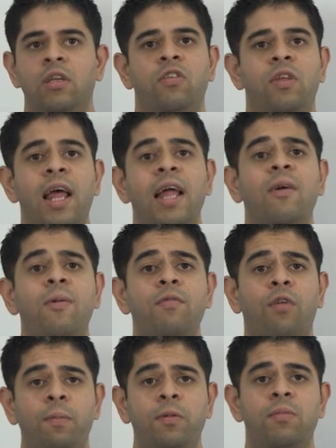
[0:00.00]
So now that we've
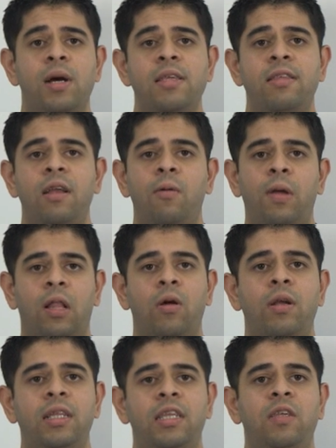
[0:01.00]
optimized it and we're
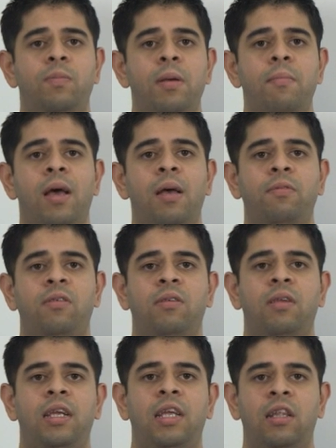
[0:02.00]
loading these bitmaps
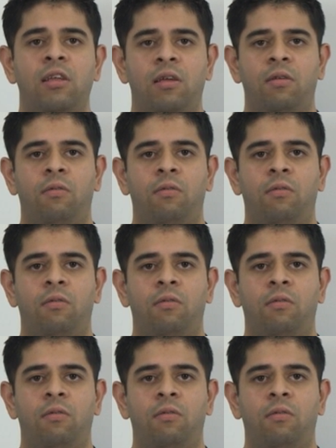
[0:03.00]
in the,